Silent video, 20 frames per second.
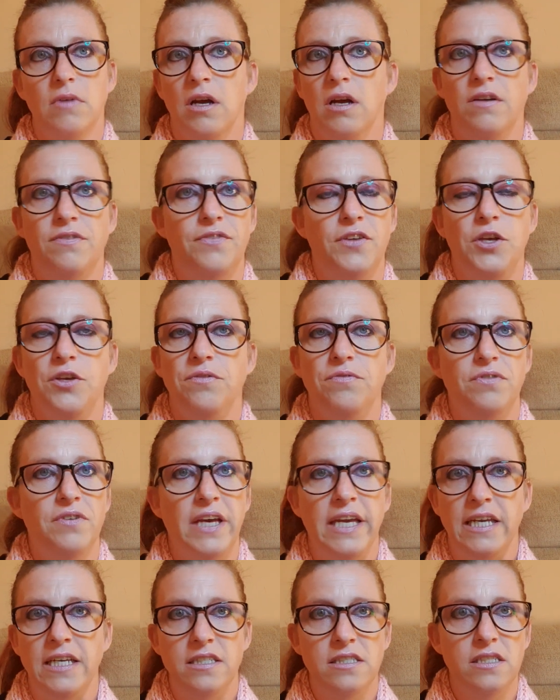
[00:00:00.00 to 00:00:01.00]
a few
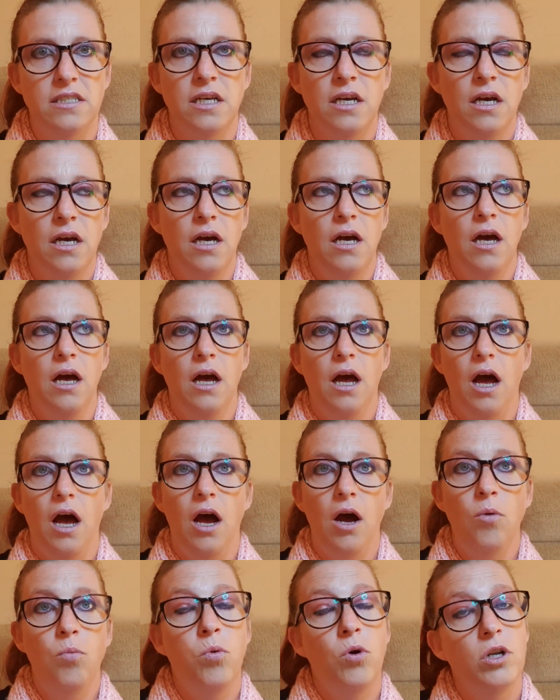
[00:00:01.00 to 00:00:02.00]
feet,
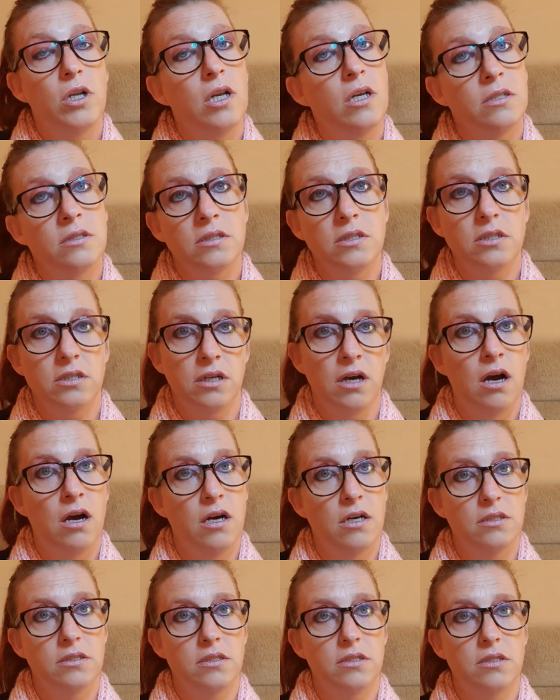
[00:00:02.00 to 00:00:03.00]
a woodland
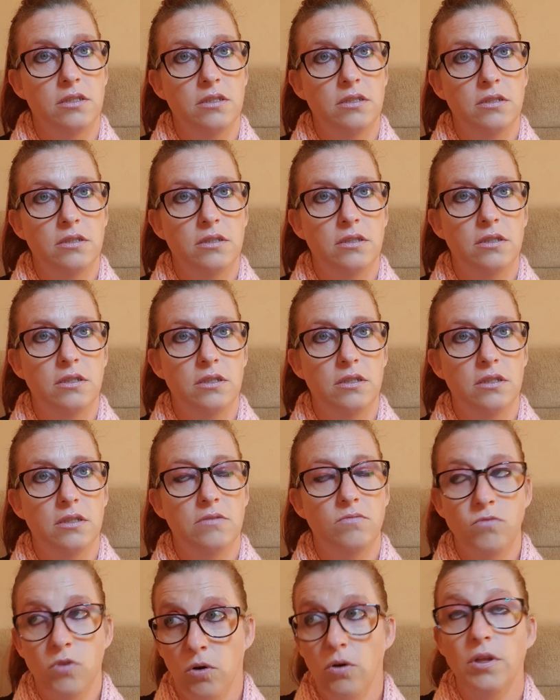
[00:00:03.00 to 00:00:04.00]
starts
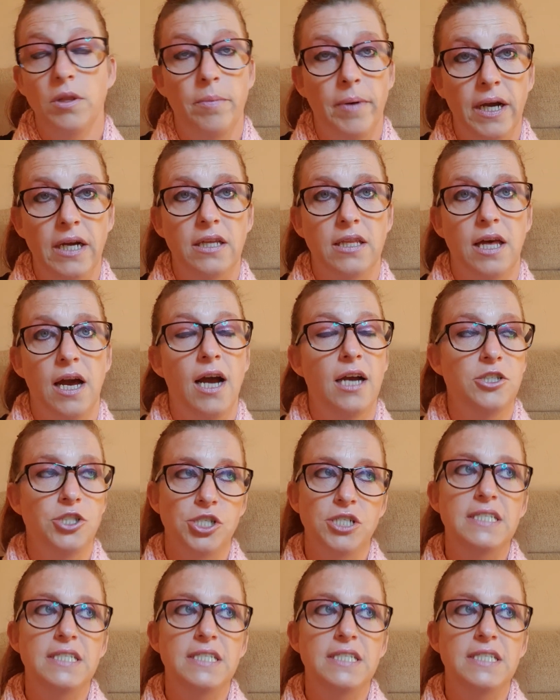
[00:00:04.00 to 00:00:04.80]
right at the back of the house.